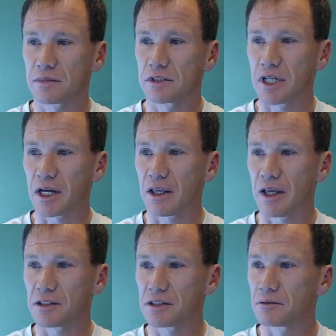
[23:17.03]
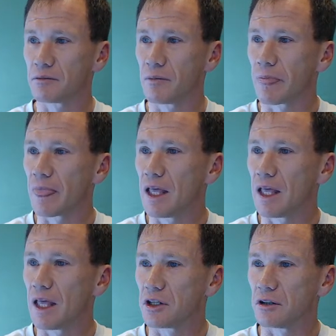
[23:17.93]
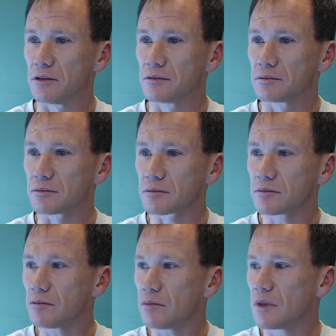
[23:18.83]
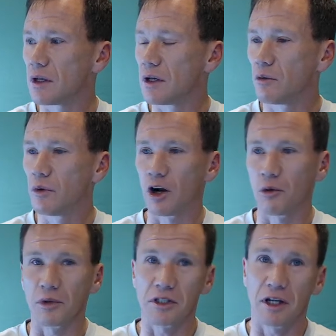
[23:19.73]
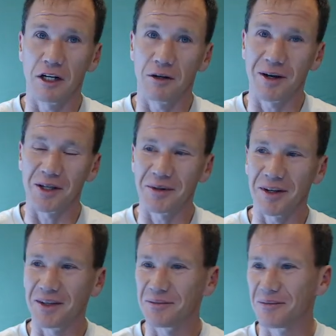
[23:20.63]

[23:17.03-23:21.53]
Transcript: check yes. General. We're almost done here, by the way.